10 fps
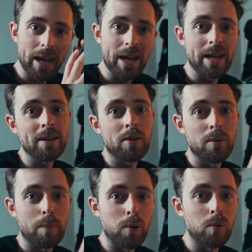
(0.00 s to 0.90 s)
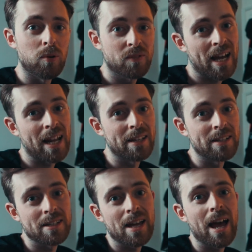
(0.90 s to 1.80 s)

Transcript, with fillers: in the pool of talent